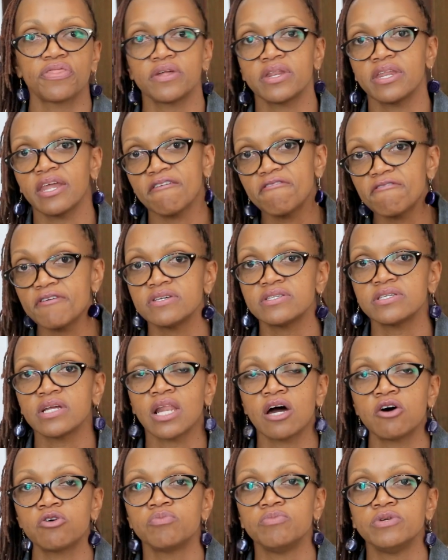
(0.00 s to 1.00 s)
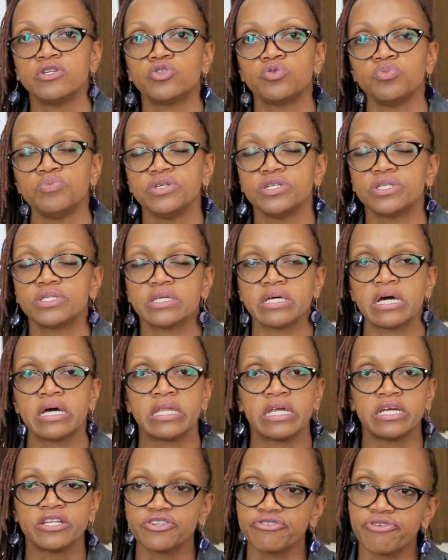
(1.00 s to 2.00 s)
The NEF has allowed me to meet
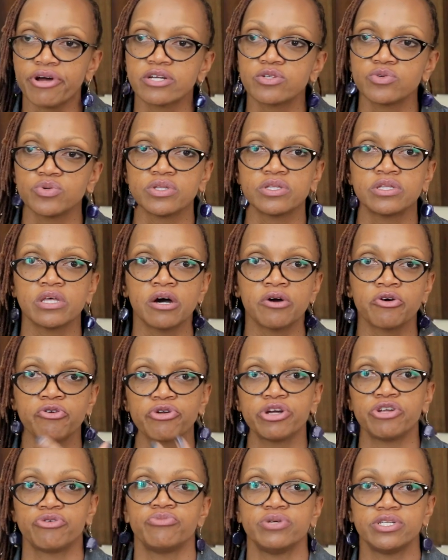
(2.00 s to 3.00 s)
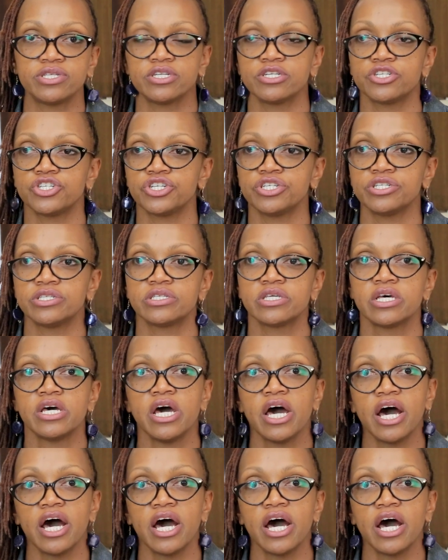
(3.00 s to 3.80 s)
and interact with great researchers,